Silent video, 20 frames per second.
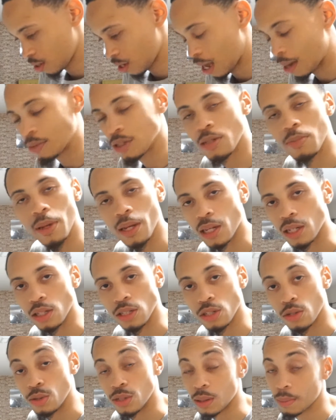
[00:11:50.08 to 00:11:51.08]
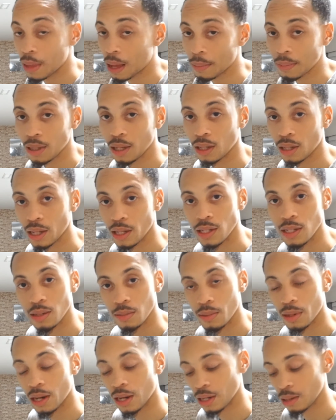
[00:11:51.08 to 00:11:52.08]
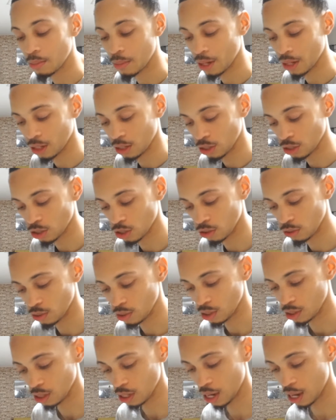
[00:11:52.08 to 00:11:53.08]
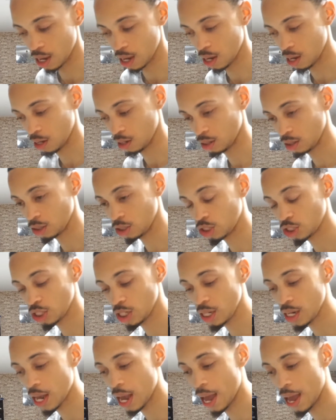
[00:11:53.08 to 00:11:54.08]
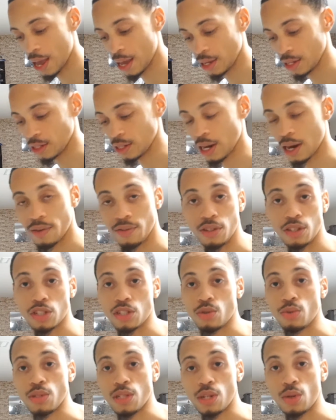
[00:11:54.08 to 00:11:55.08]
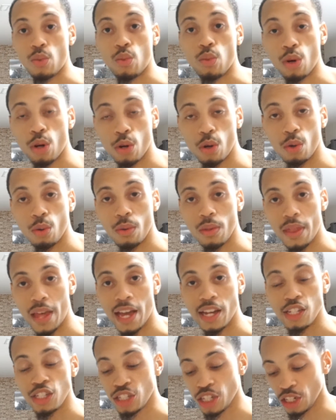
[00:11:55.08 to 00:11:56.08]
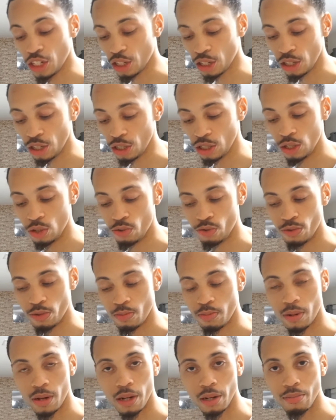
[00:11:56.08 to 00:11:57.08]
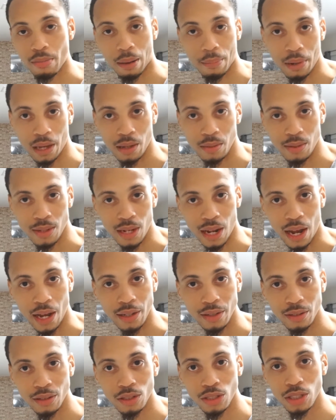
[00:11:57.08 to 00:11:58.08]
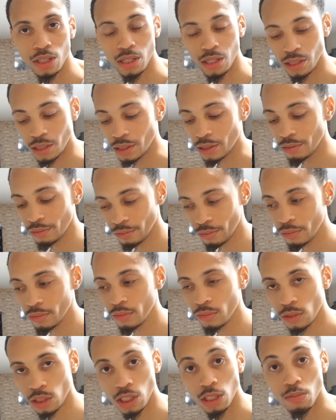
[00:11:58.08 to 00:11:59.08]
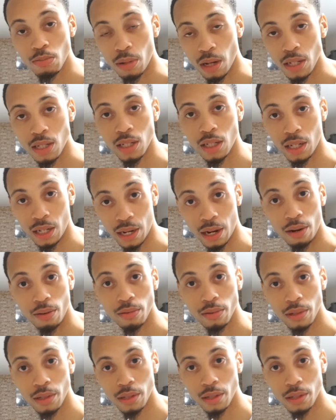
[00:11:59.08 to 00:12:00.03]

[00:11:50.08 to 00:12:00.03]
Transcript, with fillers: I'm just making excuses. I'm not being lazy, but I am making excuses. And she has every excuse in the world that she could use, but my is not. She's she's busting it out